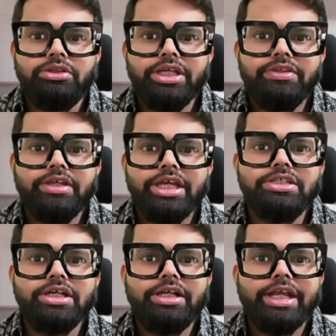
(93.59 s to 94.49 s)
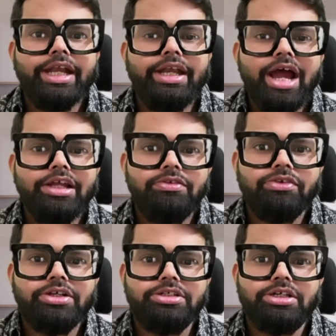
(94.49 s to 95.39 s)
This is a data
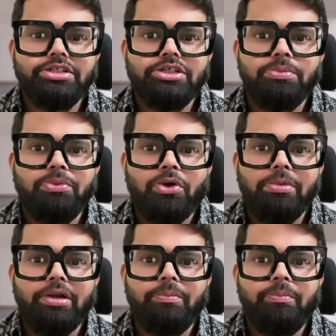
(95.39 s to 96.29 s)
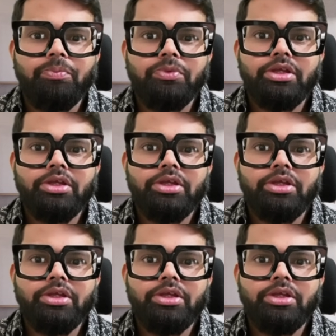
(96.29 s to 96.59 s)
infrastructure problem.